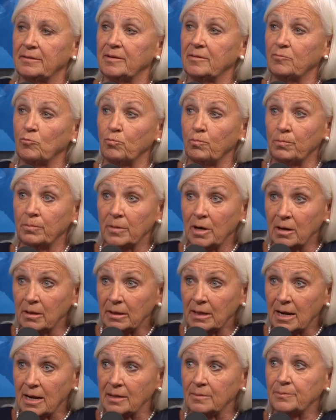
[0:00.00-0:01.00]
The
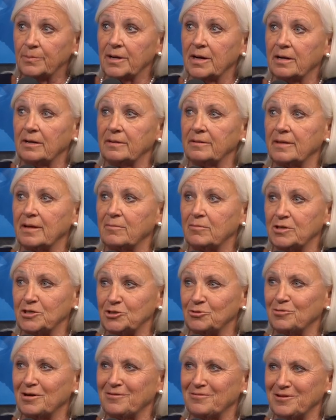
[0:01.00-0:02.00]
garden party that we
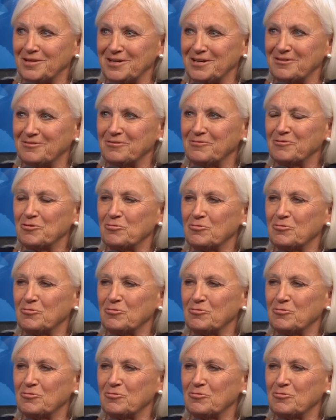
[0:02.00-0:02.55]
do every year, of